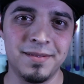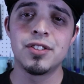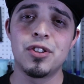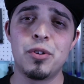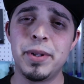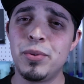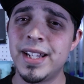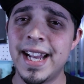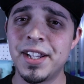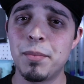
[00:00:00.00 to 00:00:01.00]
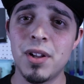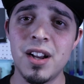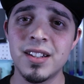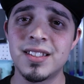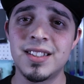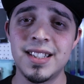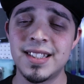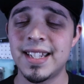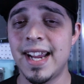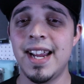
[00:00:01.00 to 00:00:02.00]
So between the head and the block sits